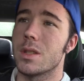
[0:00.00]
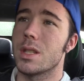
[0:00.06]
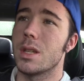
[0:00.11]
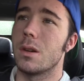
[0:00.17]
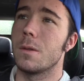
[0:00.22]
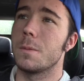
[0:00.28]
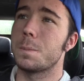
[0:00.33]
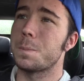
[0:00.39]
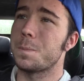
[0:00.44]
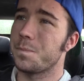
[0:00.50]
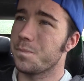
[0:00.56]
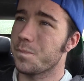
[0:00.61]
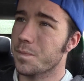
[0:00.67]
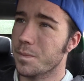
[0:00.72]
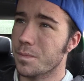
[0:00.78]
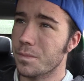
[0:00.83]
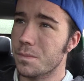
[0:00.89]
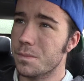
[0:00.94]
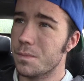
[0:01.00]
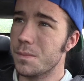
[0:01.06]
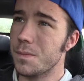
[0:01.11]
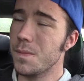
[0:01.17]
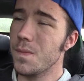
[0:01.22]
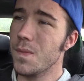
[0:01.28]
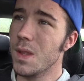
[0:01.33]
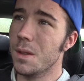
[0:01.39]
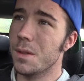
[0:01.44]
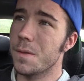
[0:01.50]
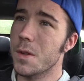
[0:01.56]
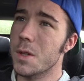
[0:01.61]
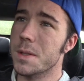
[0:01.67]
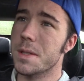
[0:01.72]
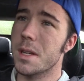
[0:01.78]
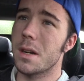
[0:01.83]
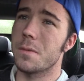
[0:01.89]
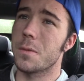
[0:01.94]
So
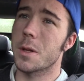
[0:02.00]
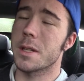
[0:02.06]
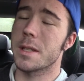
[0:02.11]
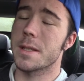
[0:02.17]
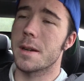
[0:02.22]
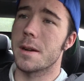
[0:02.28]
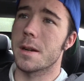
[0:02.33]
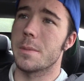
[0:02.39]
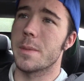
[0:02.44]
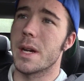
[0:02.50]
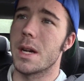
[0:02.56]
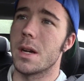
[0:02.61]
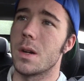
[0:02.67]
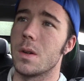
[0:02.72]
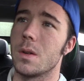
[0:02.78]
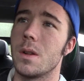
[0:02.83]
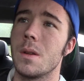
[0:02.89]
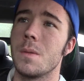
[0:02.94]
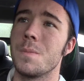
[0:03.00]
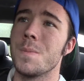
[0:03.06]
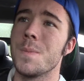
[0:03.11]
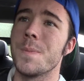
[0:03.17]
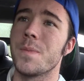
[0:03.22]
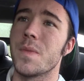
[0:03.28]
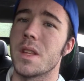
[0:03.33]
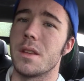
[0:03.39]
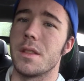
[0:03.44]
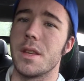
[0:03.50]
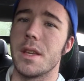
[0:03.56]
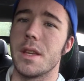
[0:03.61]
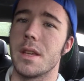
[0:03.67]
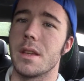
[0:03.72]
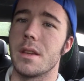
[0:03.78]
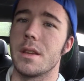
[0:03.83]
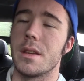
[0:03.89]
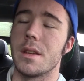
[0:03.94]
first off, we're going to talk about
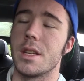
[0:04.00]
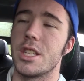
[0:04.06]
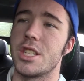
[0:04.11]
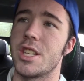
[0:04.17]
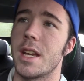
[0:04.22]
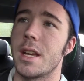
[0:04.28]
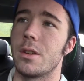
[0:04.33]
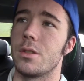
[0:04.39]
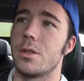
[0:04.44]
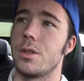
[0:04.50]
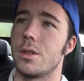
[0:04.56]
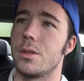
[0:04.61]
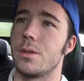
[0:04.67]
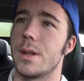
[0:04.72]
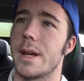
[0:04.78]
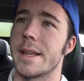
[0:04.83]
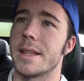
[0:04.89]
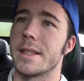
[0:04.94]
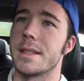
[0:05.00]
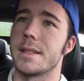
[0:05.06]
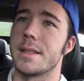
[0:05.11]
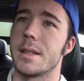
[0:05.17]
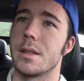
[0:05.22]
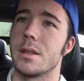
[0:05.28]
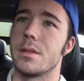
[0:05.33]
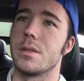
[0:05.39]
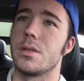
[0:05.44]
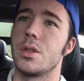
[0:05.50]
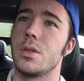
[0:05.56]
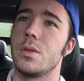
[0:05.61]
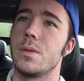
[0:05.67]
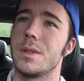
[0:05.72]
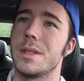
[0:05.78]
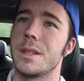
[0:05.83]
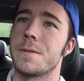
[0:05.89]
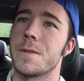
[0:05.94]
the channel, I guess the
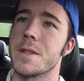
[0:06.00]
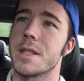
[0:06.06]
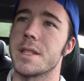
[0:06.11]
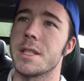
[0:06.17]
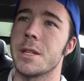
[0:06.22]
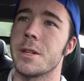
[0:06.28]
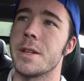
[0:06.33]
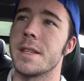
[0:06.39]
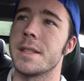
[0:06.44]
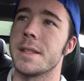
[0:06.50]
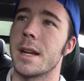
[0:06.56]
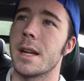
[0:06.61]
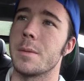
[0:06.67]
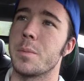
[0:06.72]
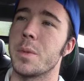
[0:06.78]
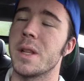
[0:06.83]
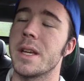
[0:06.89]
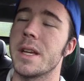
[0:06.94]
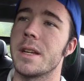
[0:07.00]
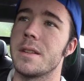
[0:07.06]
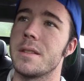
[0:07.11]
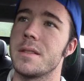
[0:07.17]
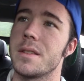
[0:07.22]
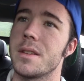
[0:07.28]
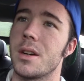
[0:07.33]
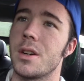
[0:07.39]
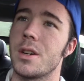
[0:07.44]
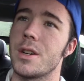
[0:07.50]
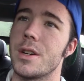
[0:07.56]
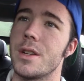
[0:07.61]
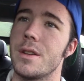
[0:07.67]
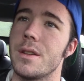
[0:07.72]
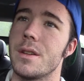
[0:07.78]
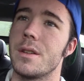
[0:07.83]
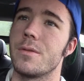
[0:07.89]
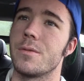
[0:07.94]
two different series that I planned
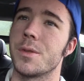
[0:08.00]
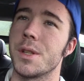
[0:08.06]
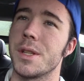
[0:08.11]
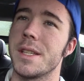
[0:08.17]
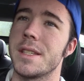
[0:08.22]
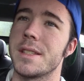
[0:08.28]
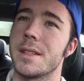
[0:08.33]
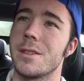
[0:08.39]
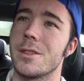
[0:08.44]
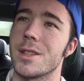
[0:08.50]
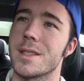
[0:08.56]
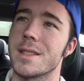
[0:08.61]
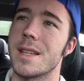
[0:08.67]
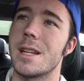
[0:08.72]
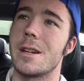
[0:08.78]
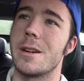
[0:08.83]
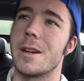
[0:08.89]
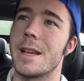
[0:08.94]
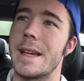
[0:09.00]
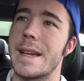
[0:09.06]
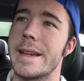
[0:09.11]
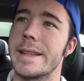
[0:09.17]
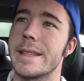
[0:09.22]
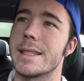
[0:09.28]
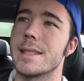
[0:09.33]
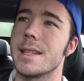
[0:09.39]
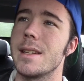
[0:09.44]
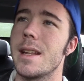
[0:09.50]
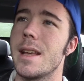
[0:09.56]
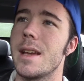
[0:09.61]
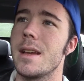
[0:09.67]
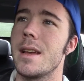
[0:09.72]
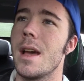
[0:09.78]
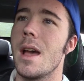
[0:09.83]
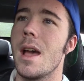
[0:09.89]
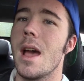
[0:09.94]
on releasing on Saturday and
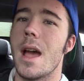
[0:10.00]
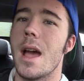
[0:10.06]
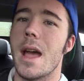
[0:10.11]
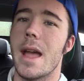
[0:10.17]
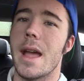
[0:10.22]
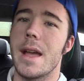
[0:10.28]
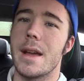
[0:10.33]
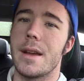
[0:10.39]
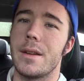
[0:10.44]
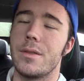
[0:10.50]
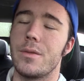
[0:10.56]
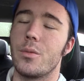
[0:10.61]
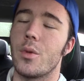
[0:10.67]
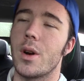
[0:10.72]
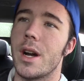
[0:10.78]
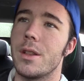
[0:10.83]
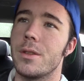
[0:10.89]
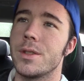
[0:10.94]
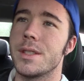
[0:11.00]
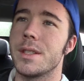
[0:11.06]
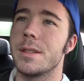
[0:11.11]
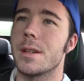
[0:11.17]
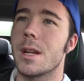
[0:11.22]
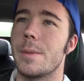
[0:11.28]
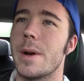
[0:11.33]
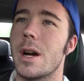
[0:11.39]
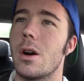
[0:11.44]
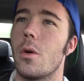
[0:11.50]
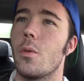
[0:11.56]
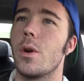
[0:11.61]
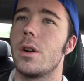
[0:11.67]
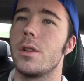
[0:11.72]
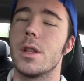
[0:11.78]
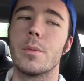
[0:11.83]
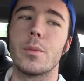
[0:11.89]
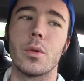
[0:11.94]
Sunday, and why those didn't come out.
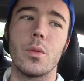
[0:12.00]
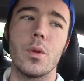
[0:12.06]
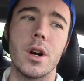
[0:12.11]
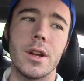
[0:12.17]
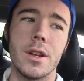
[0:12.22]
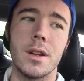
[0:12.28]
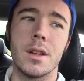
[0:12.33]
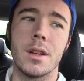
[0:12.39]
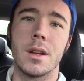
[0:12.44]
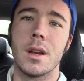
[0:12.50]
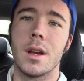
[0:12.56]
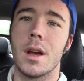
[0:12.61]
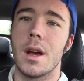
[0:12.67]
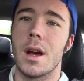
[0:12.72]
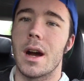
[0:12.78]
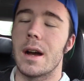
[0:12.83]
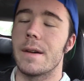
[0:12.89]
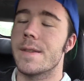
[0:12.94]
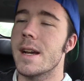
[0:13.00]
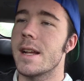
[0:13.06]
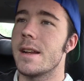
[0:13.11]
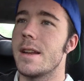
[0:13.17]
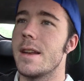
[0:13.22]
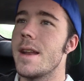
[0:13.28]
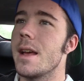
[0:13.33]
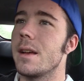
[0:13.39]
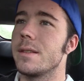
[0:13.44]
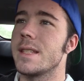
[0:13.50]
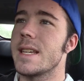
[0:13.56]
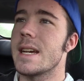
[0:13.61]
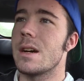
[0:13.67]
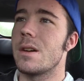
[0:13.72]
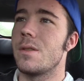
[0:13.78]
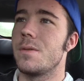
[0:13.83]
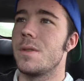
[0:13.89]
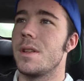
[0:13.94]
Well, number one, I've kind of nailed
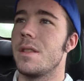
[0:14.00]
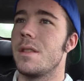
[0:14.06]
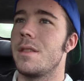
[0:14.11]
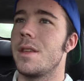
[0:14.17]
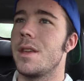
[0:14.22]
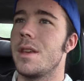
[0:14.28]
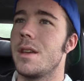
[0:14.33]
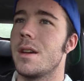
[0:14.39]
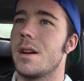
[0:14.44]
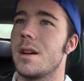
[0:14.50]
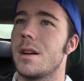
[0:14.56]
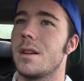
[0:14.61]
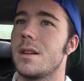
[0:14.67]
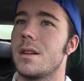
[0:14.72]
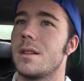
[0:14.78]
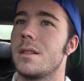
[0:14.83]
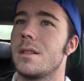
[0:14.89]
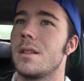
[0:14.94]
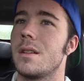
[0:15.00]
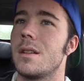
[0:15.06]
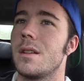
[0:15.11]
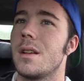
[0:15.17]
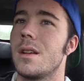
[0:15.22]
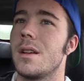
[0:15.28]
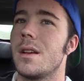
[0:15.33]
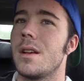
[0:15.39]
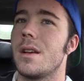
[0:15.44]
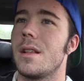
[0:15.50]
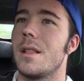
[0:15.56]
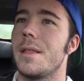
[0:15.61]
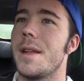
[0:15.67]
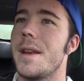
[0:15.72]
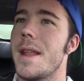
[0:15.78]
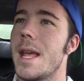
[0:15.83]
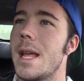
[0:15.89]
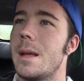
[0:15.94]
down
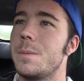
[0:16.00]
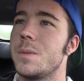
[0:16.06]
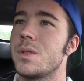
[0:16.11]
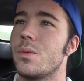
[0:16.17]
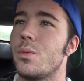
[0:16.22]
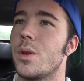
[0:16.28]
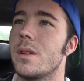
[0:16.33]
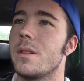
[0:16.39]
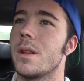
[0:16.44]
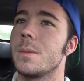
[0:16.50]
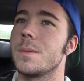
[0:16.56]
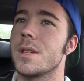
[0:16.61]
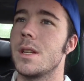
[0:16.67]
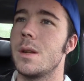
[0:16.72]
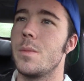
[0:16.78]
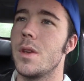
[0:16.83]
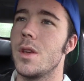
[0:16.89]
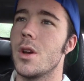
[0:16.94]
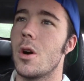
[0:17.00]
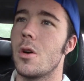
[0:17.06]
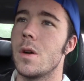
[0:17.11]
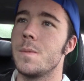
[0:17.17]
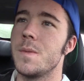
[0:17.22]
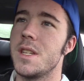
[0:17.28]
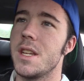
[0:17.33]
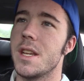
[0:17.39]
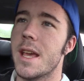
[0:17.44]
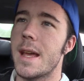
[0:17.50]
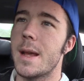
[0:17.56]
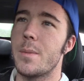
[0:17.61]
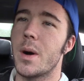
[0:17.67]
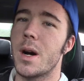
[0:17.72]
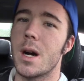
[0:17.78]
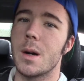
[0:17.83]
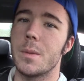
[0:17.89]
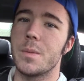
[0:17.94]
the names. One of them is going to be OMG
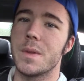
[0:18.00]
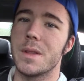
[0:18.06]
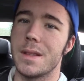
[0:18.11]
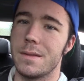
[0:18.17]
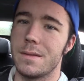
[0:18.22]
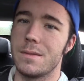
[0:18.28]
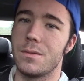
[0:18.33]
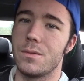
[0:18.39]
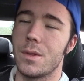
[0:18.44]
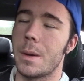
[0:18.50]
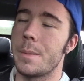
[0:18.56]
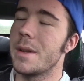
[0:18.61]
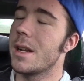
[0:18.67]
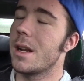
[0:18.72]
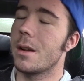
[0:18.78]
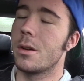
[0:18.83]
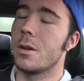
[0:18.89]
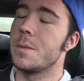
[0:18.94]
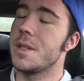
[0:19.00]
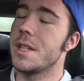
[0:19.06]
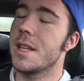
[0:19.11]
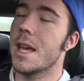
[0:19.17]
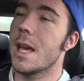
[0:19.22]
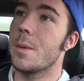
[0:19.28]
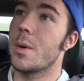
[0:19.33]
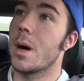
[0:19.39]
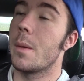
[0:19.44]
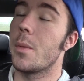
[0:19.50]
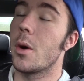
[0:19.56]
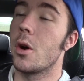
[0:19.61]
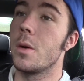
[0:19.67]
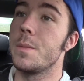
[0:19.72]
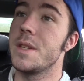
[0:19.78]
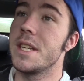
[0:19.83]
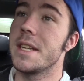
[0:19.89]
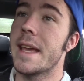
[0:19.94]
K-pop. I mean, not OMG K-pop,
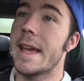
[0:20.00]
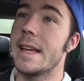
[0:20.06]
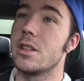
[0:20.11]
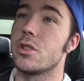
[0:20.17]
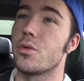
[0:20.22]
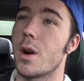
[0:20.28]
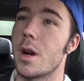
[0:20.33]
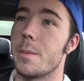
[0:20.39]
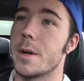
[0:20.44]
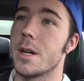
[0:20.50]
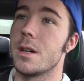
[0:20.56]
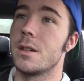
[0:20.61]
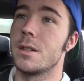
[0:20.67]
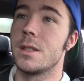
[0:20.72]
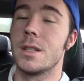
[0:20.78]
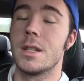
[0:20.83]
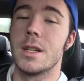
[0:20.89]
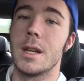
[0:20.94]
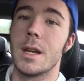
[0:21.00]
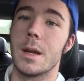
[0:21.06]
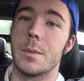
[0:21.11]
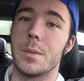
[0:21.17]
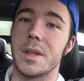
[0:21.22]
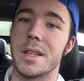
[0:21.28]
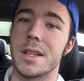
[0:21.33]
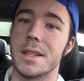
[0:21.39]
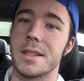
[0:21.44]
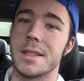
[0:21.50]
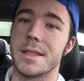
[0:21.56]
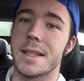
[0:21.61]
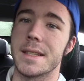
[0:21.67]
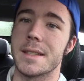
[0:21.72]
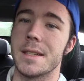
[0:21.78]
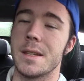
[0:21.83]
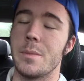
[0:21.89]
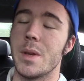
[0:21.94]
OMG K-drama, because
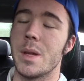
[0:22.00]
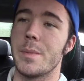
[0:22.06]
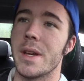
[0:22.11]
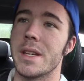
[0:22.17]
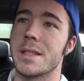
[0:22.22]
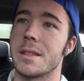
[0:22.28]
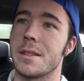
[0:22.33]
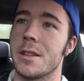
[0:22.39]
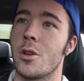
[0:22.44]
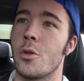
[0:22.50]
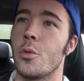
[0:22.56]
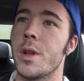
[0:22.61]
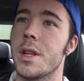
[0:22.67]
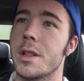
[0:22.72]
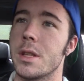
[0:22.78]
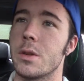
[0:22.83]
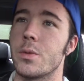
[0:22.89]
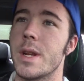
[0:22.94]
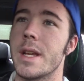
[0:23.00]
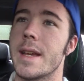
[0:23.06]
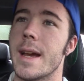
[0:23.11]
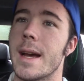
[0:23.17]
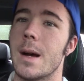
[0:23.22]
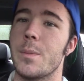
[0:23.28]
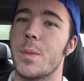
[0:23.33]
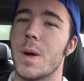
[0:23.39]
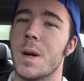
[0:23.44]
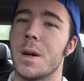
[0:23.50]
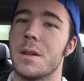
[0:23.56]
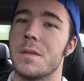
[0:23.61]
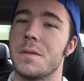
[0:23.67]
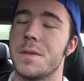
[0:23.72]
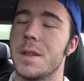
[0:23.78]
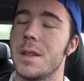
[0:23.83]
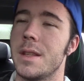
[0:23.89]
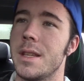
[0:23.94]
that's going to be basically a weekly recap
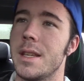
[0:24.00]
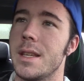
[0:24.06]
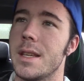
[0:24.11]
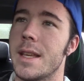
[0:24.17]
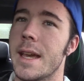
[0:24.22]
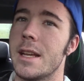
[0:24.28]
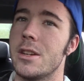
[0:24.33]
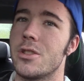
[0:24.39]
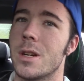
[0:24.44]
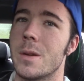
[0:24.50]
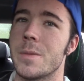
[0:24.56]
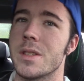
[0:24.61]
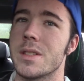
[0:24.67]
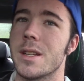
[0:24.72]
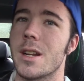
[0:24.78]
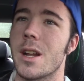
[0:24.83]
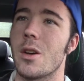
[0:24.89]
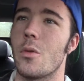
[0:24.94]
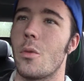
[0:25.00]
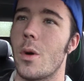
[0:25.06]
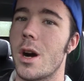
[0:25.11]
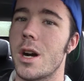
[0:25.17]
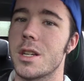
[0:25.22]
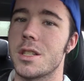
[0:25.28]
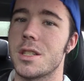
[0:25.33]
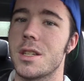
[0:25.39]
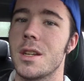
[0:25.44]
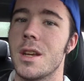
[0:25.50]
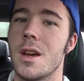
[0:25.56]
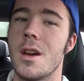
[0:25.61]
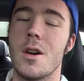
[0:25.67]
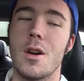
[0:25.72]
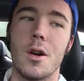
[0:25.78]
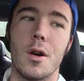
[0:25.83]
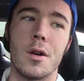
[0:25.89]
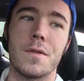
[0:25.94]
of the K-dramas that I watched
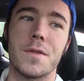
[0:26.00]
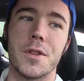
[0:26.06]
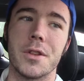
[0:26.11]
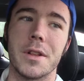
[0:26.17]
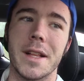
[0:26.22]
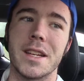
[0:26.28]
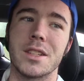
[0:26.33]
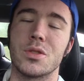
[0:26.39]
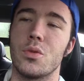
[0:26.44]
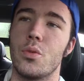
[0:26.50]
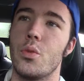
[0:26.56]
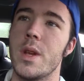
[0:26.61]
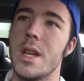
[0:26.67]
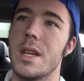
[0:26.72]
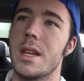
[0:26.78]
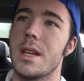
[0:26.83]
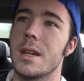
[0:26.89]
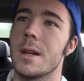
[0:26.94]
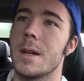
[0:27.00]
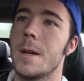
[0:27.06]
over the last week.